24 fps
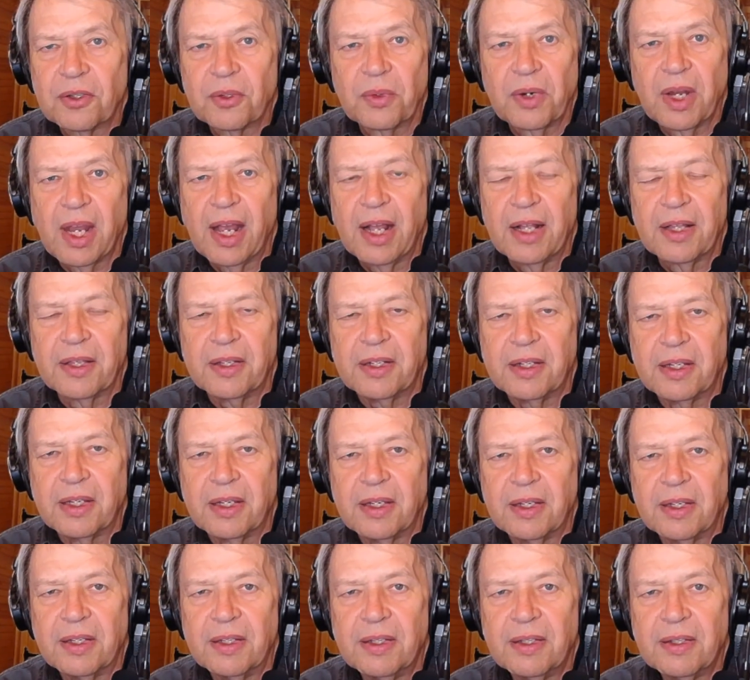don't think
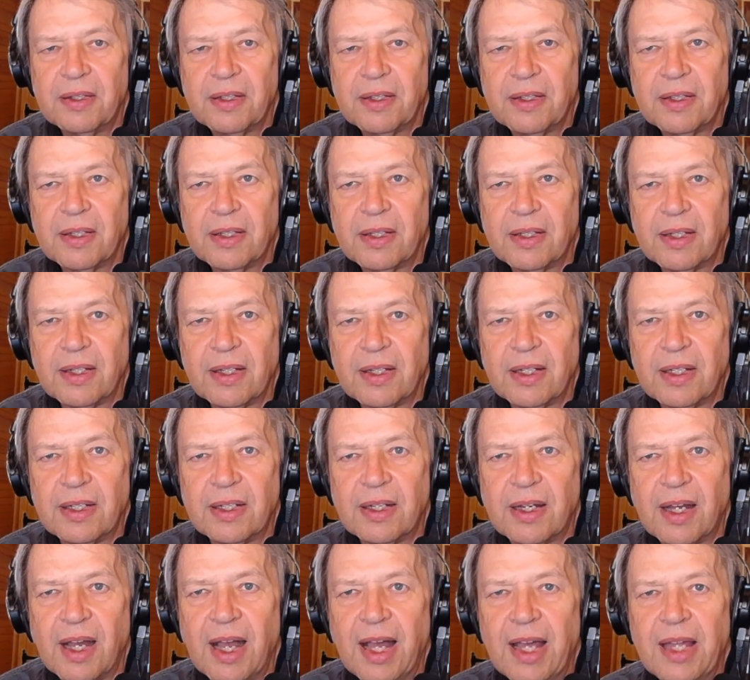that
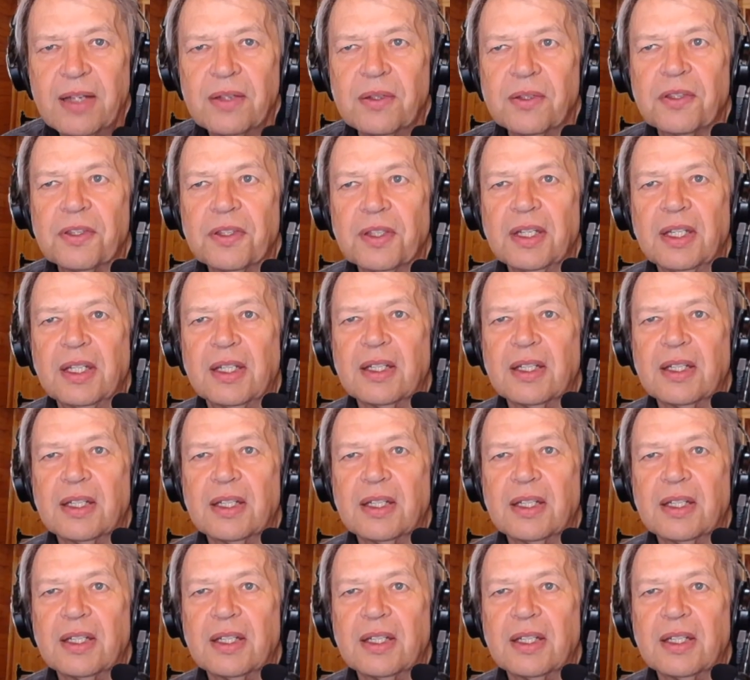I can